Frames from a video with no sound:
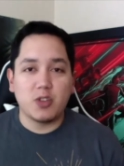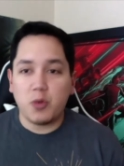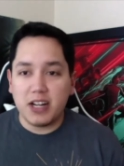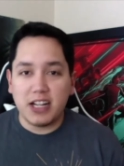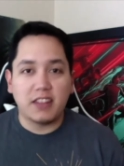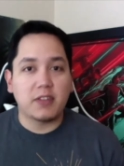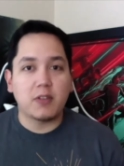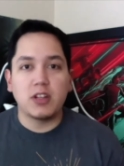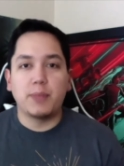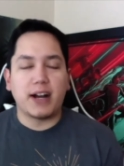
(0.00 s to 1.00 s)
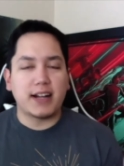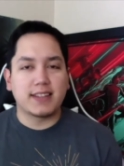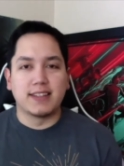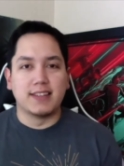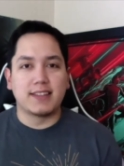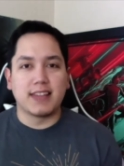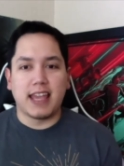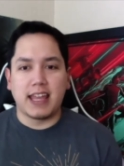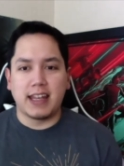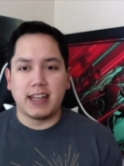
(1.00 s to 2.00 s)
20, 30 boxes
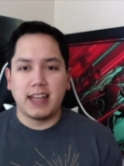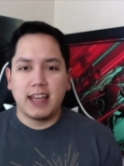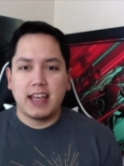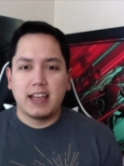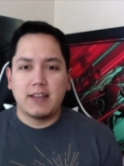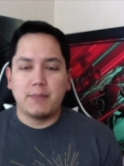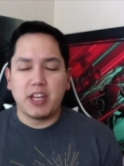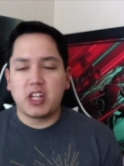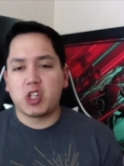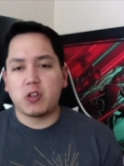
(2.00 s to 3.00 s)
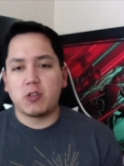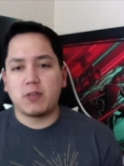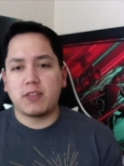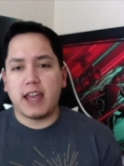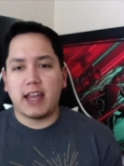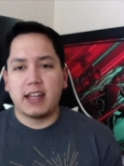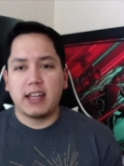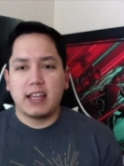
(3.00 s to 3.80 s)
and make sure that